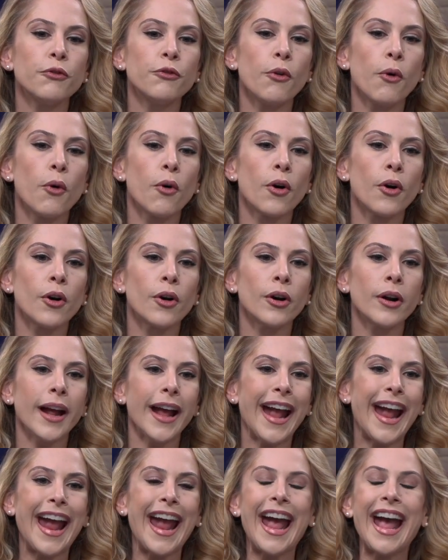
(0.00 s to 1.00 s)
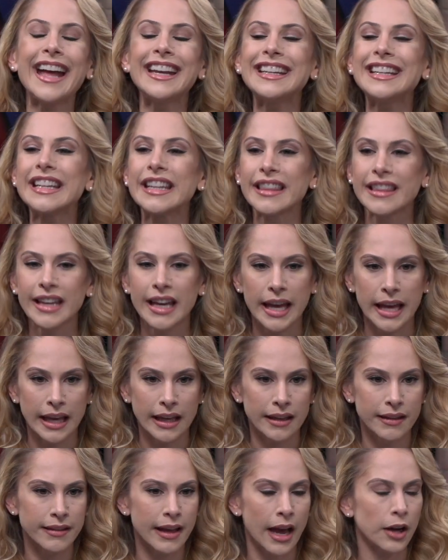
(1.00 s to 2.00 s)
for
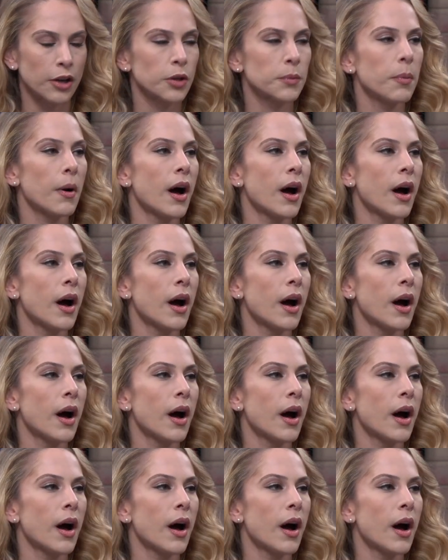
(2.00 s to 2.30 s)
anything that could